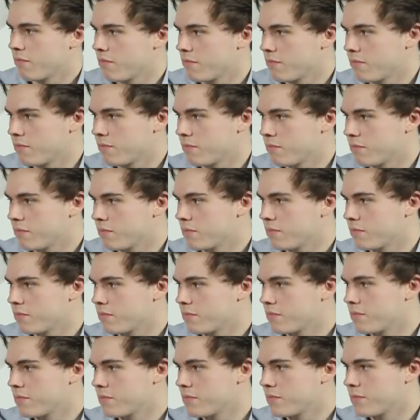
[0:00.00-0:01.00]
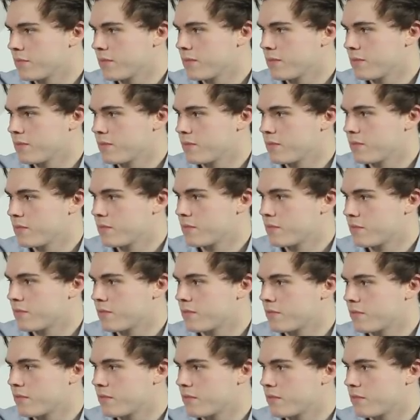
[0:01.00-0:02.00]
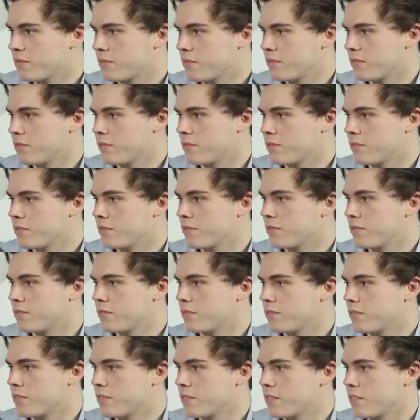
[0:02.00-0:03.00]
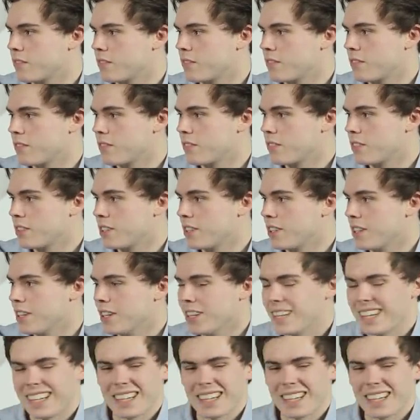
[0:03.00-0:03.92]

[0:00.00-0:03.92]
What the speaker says: (not speaking)